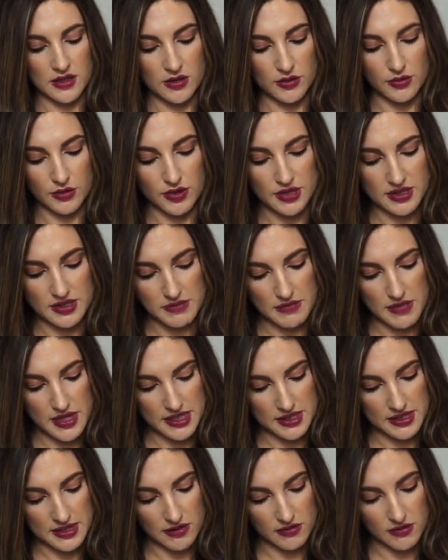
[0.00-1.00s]
what it's
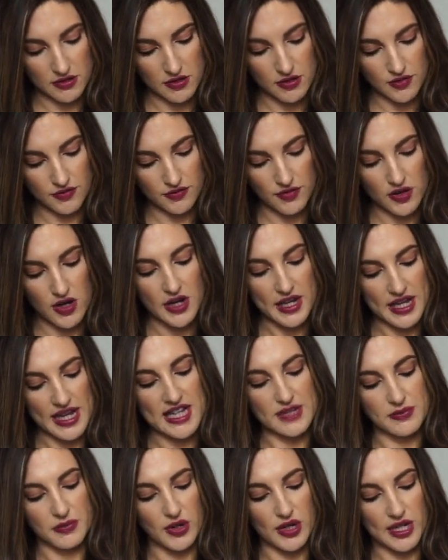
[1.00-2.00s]
made out of. Oh
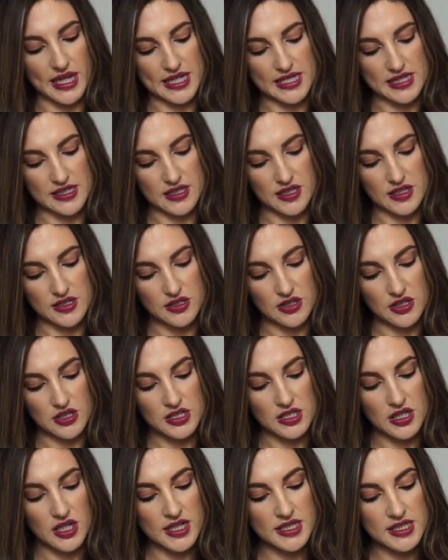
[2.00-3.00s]
yeah, polyester. So it's
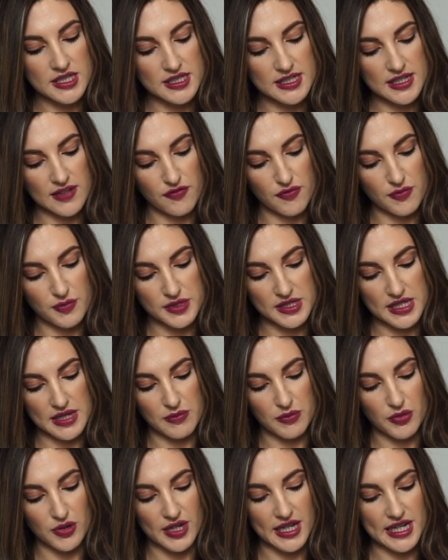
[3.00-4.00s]

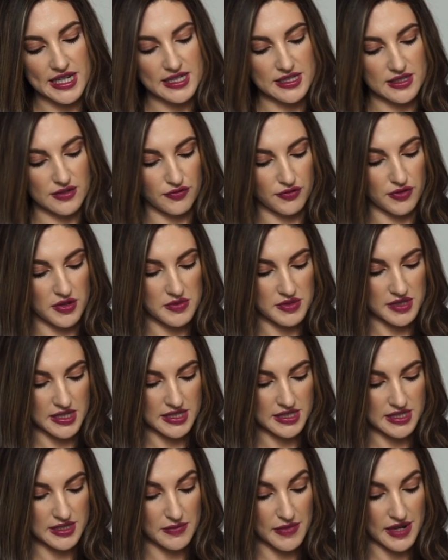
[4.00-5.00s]
97% polyester, 3%
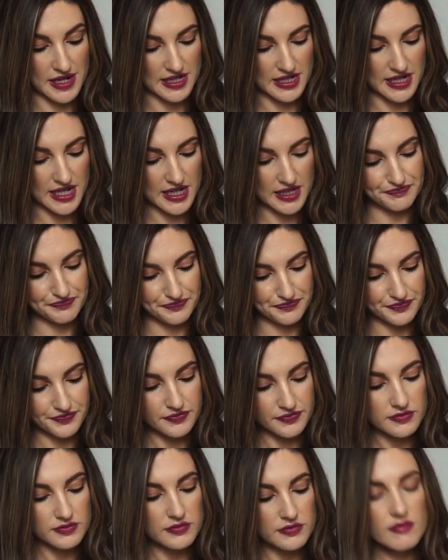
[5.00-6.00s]
spandex.
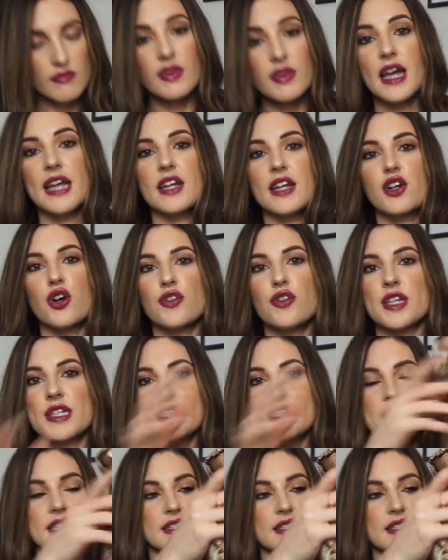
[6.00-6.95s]
And I got this in a